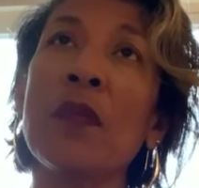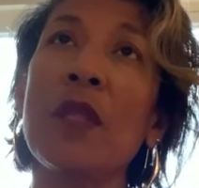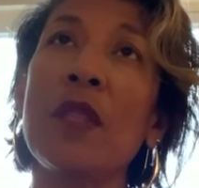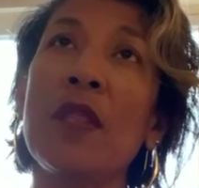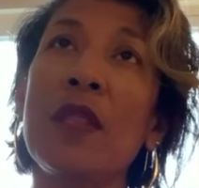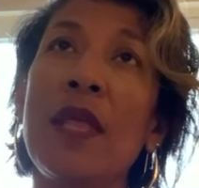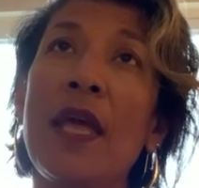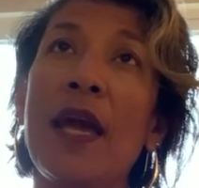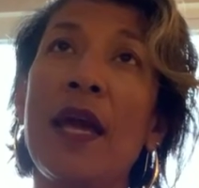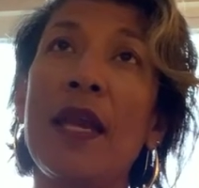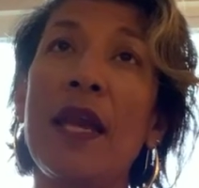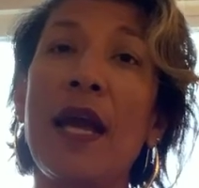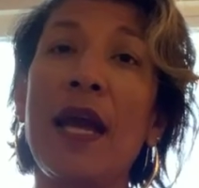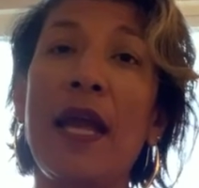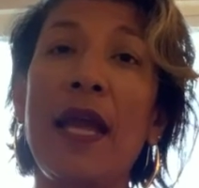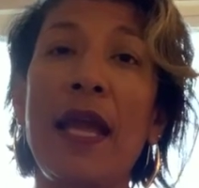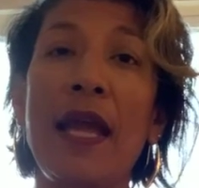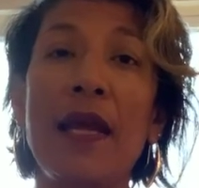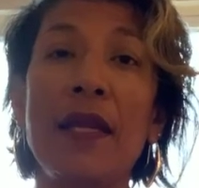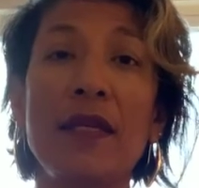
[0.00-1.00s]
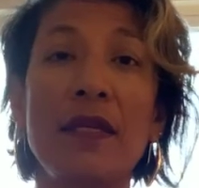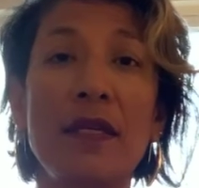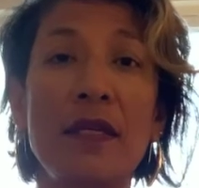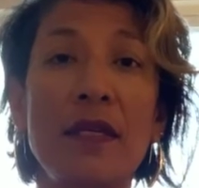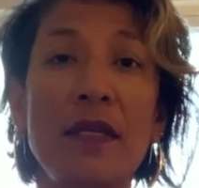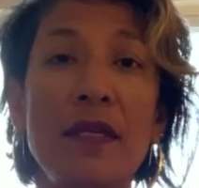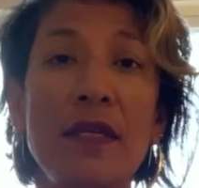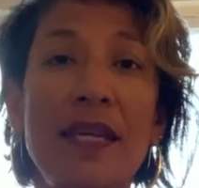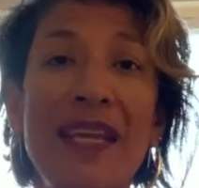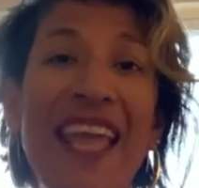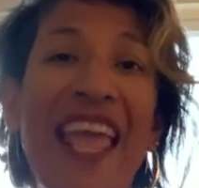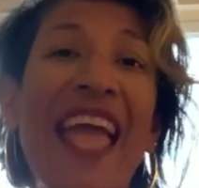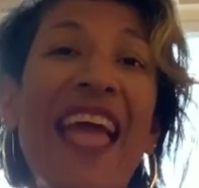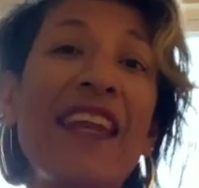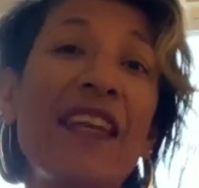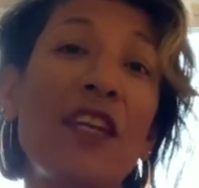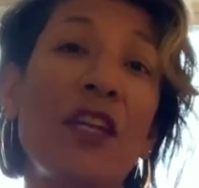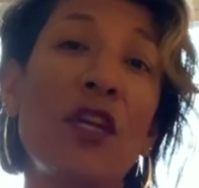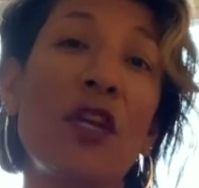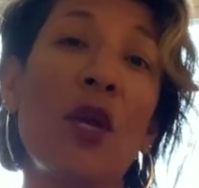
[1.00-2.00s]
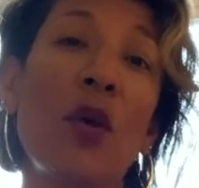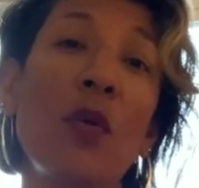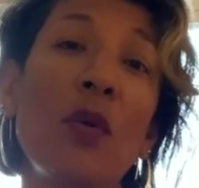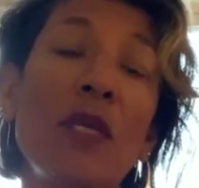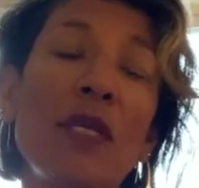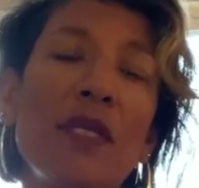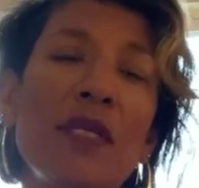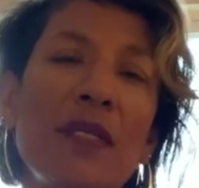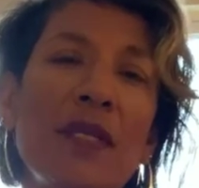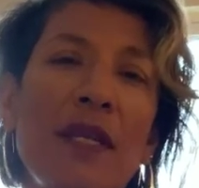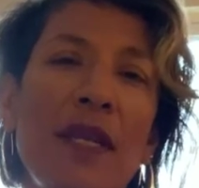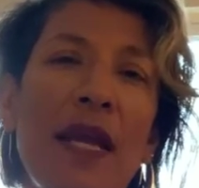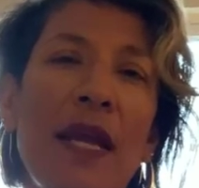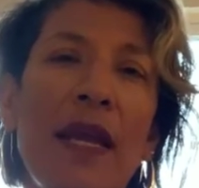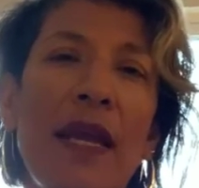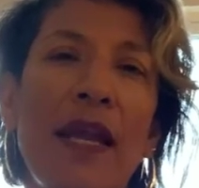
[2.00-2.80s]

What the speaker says: that I hadn't noticed that I